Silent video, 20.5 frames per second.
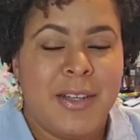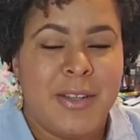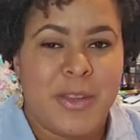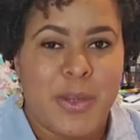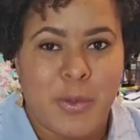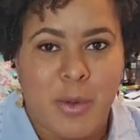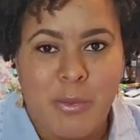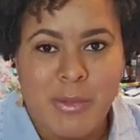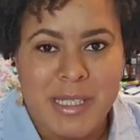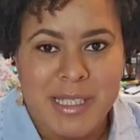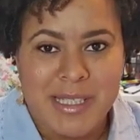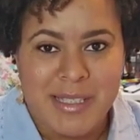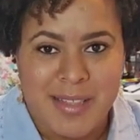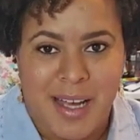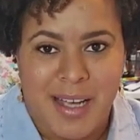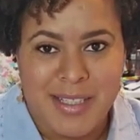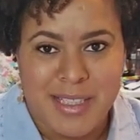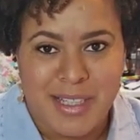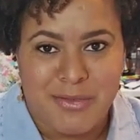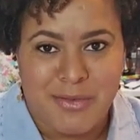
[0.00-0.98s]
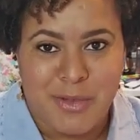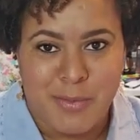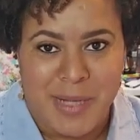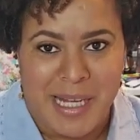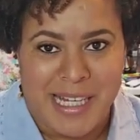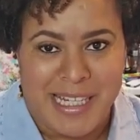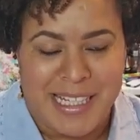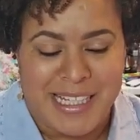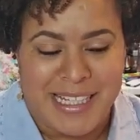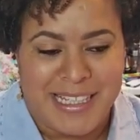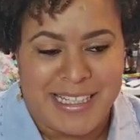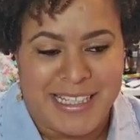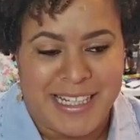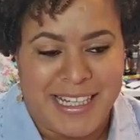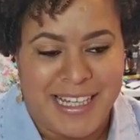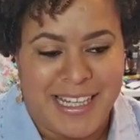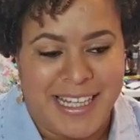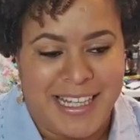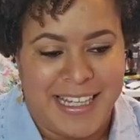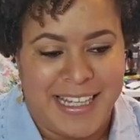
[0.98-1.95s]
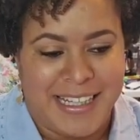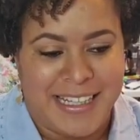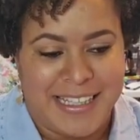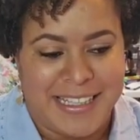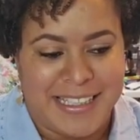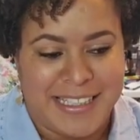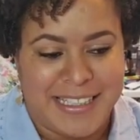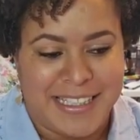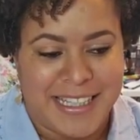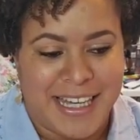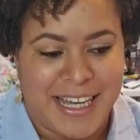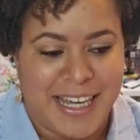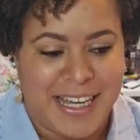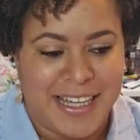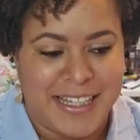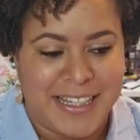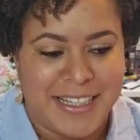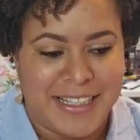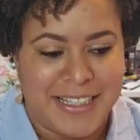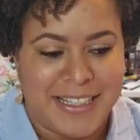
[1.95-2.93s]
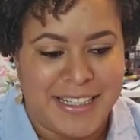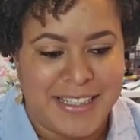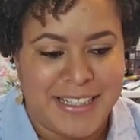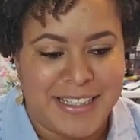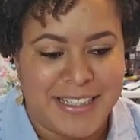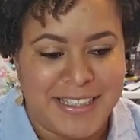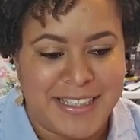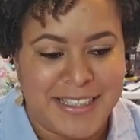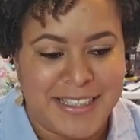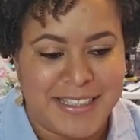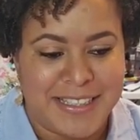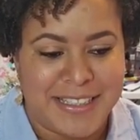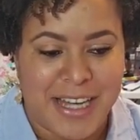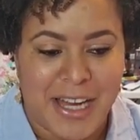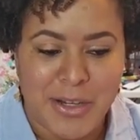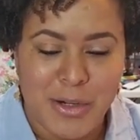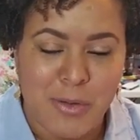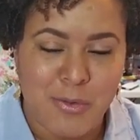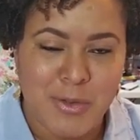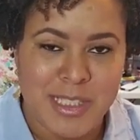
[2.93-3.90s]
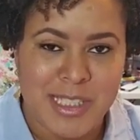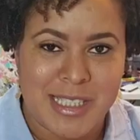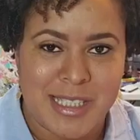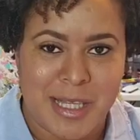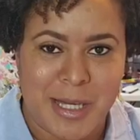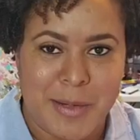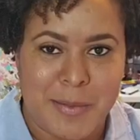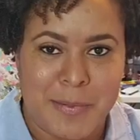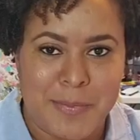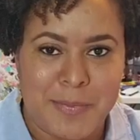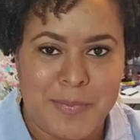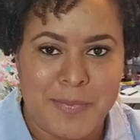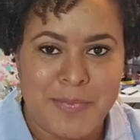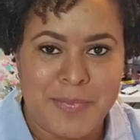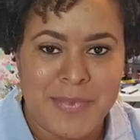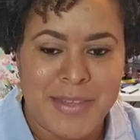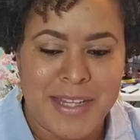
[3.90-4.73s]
The women signed up for painting, and I got over to them,